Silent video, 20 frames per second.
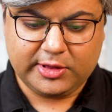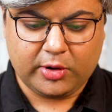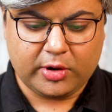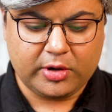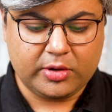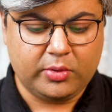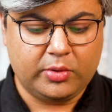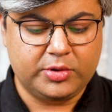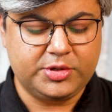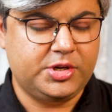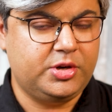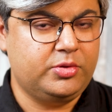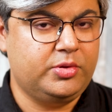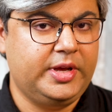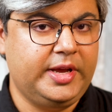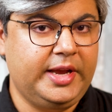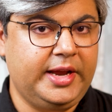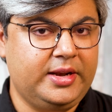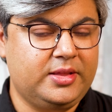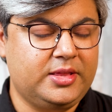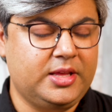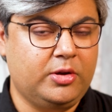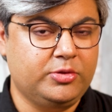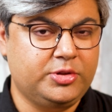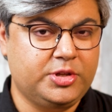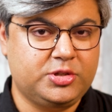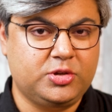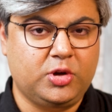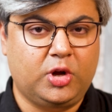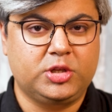lord goes into the 8th house,
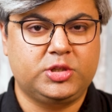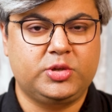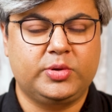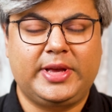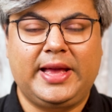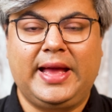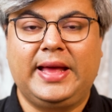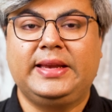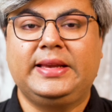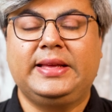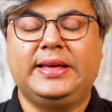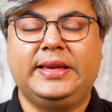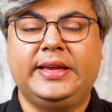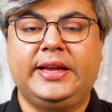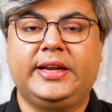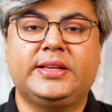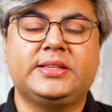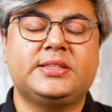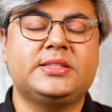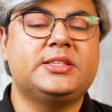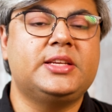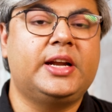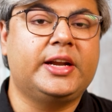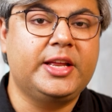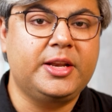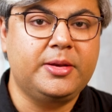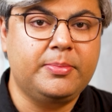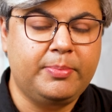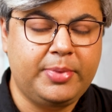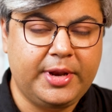this also can create a
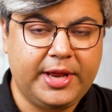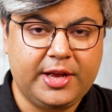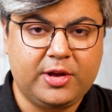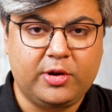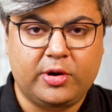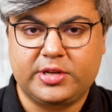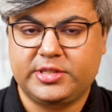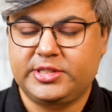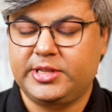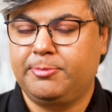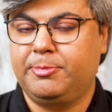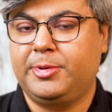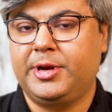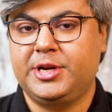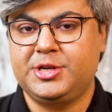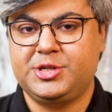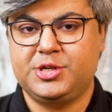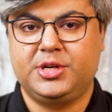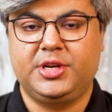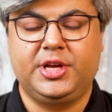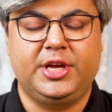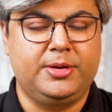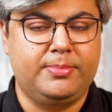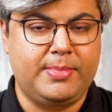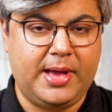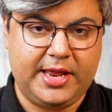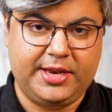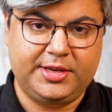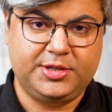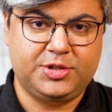sudden break or separation in
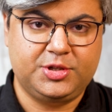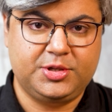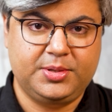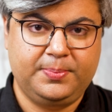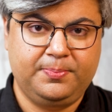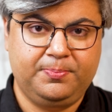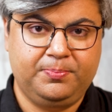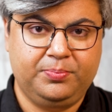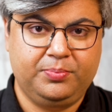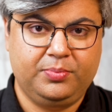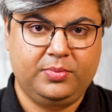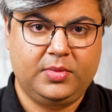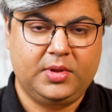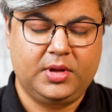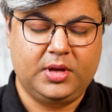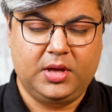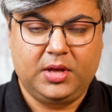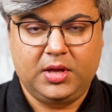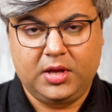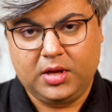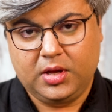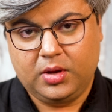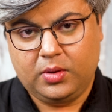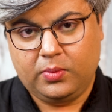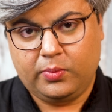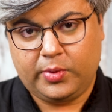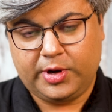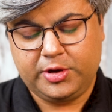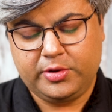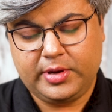marriage.
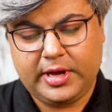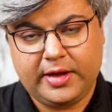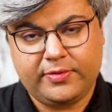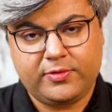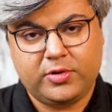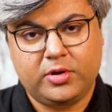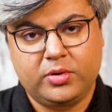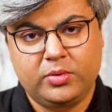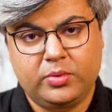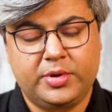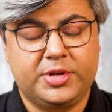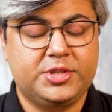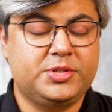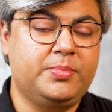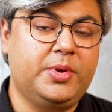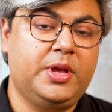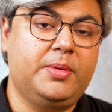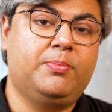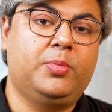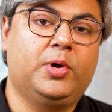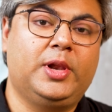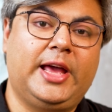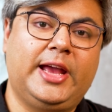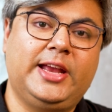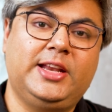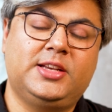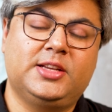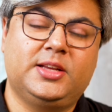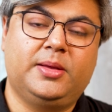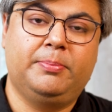What you have to do is be
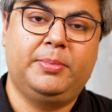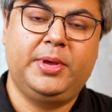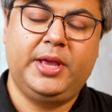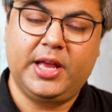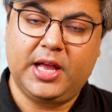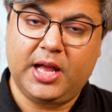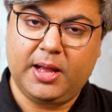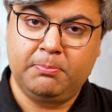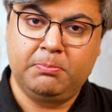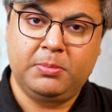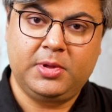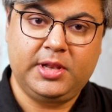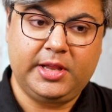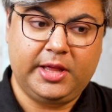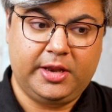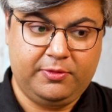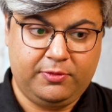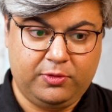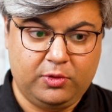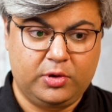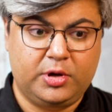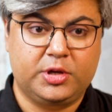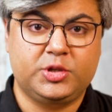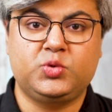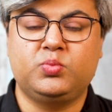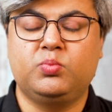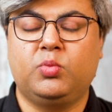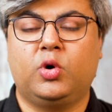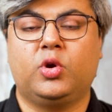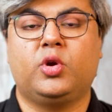polite, be humble, and
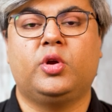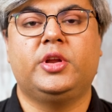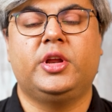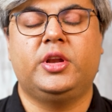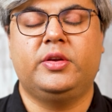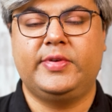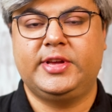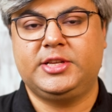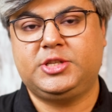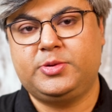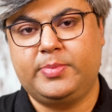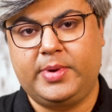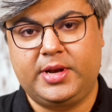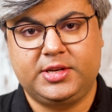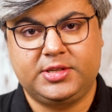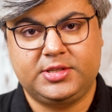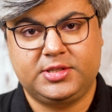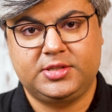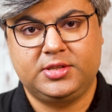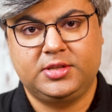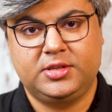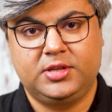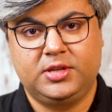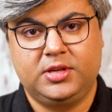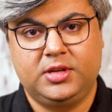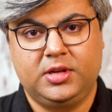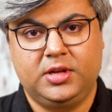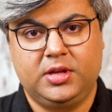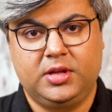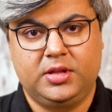focus more on investments.
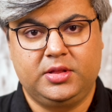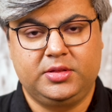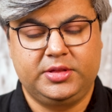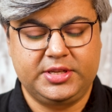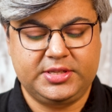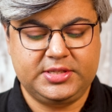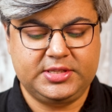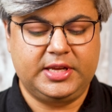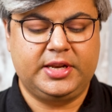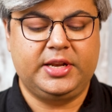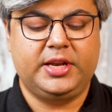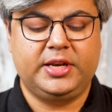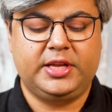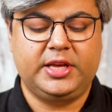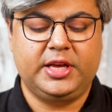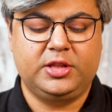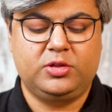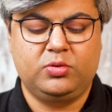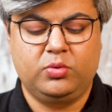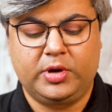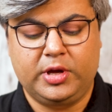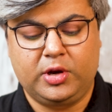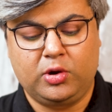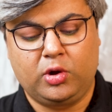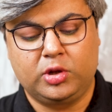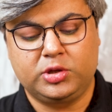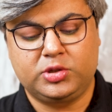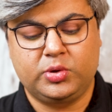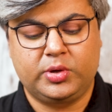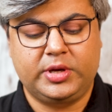This Sun and Ketu can
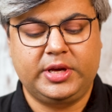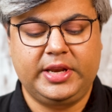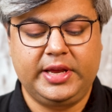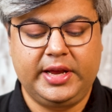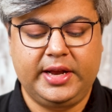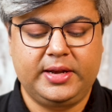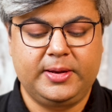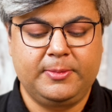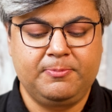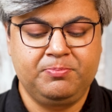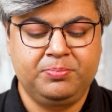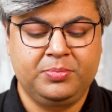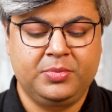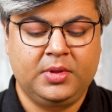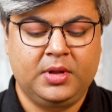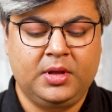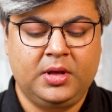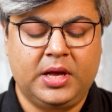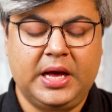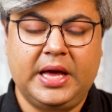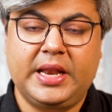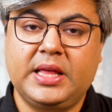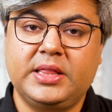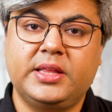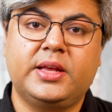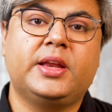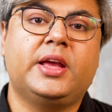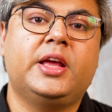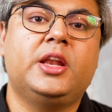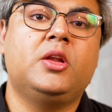also create
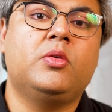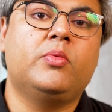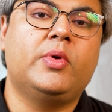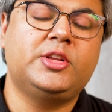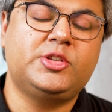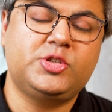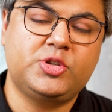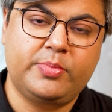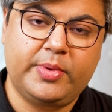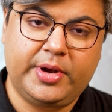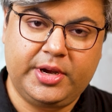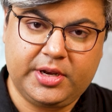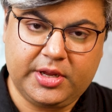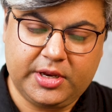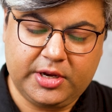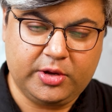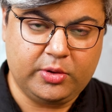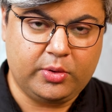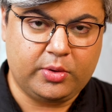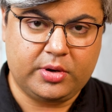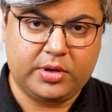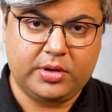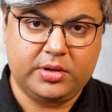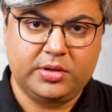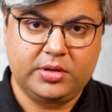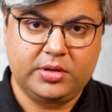another investment in your